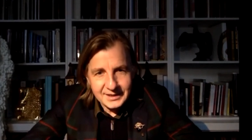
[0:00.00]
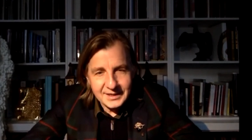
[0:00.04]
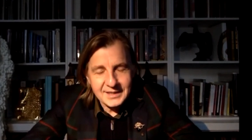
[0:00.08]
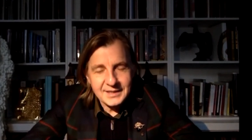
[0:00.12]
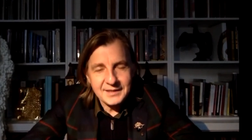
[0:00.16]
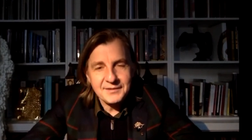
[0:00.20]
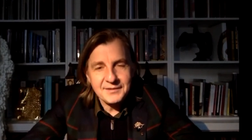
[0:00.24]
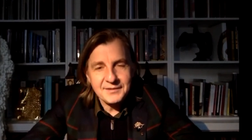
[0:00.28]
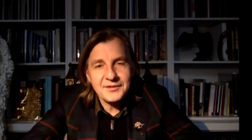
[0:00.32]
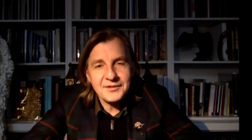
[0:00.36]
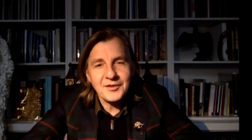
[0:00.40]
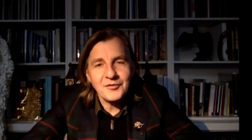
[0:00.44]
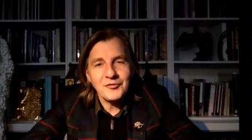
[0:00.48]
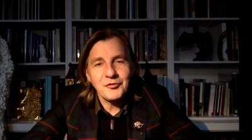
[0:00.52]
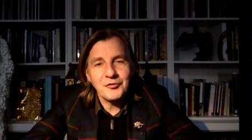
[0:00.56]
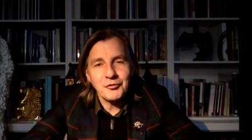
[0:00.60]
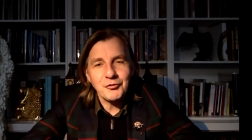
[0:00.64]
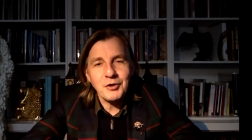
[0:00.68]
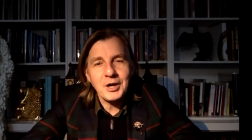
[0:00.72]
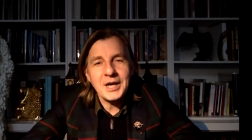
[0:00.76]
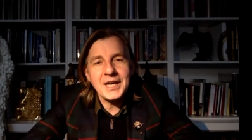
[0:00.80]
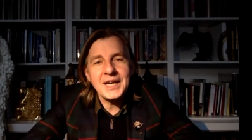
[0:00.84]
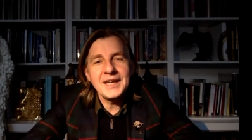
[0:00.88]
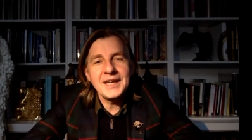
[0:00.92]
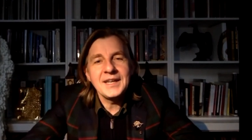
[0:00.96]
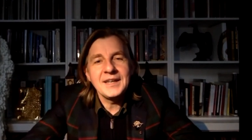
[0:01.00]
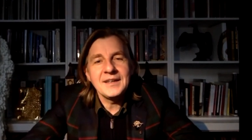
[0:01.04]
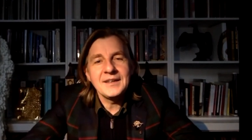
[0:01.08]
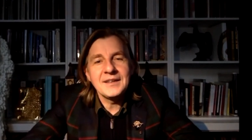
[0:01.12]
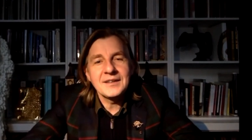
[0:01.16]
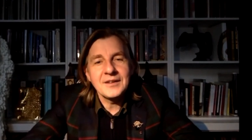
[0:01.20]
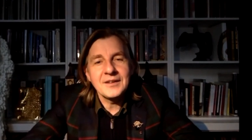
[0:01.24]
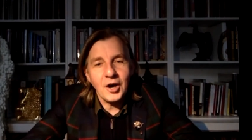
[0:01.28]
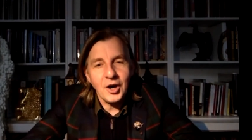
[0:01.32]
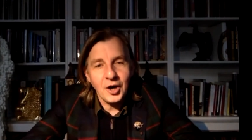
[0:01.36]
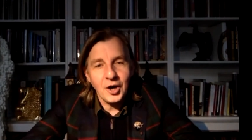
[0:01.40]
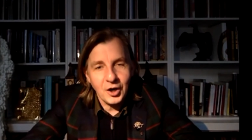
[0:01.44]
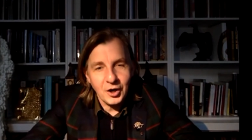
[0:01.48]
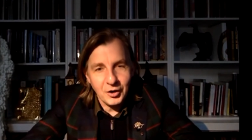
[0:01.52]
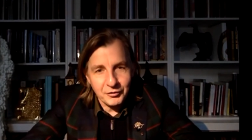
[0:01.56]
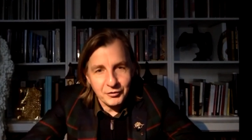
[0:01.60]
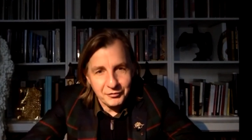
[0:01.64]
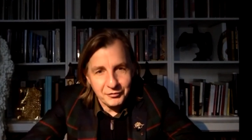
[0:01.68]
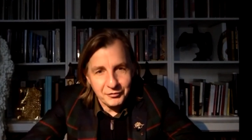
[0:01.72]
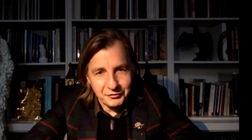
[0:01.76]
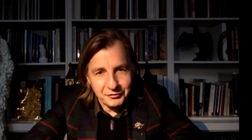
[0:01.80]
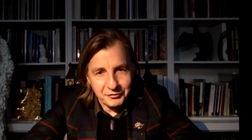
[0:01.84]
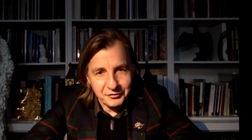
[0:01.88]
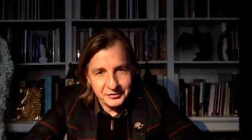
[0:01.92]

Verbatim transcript: It's afraid of,